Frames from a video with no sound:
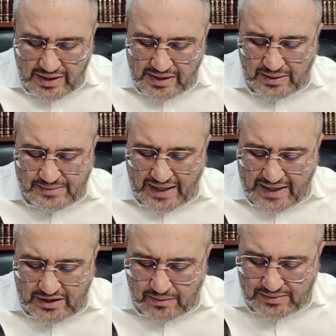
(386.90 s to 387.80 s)

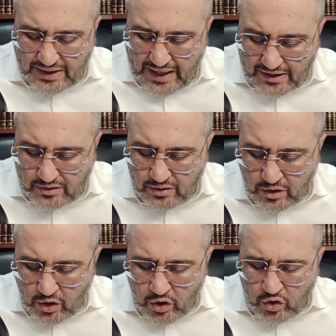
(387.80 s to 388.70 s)
Nimtza, it comes out,
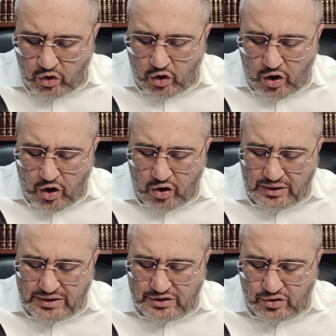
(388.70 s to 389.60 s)

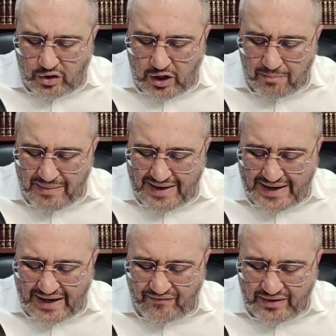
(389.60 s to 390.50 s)
Kol Yisrael
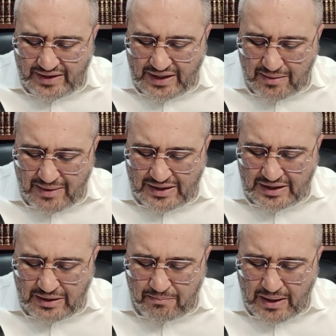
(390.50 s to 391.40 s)
mechavenim
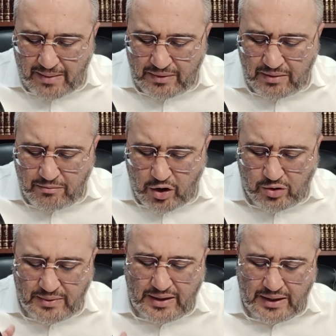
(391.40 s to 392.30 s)
et libam
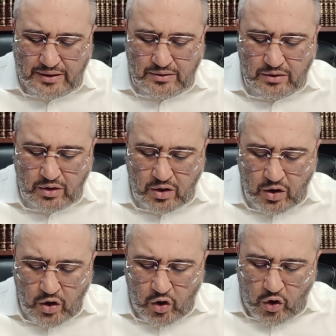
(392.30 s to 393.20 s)
lemokom echad.
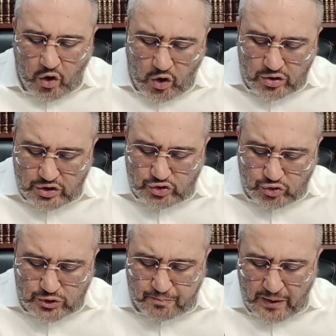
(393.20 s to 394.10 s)
All the
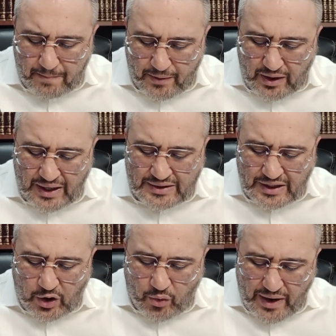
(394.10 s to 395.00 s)
Jewish people are
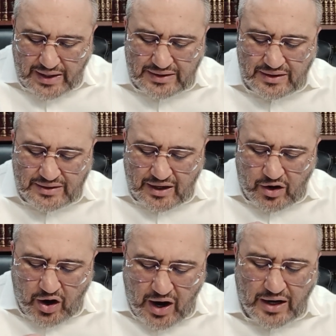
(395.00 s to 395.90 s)
directing
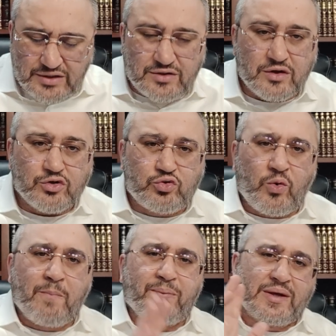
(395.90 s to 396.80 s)
their hearts to
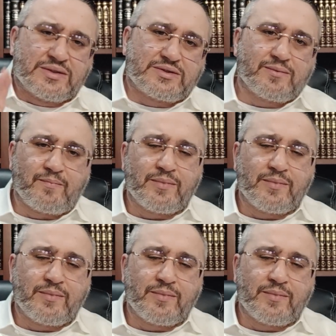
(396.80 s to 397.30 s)
one place.